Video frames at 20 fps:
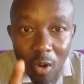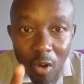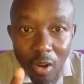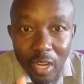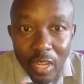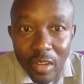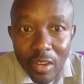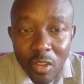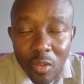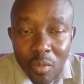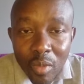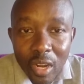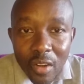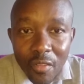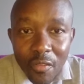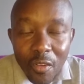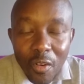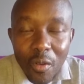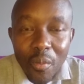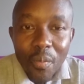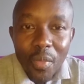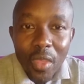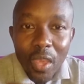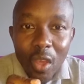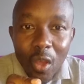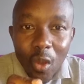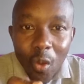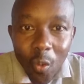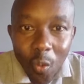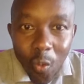God in human form,
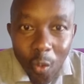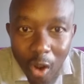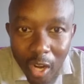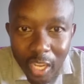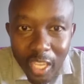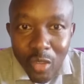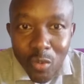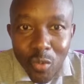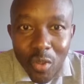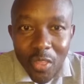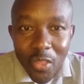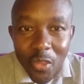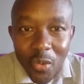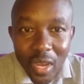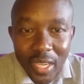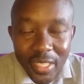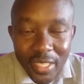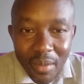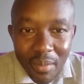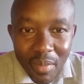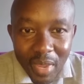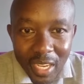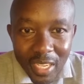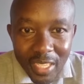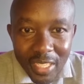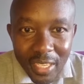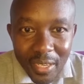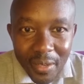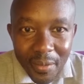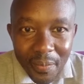walking with you as a
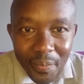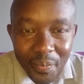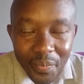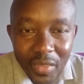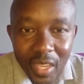mentor.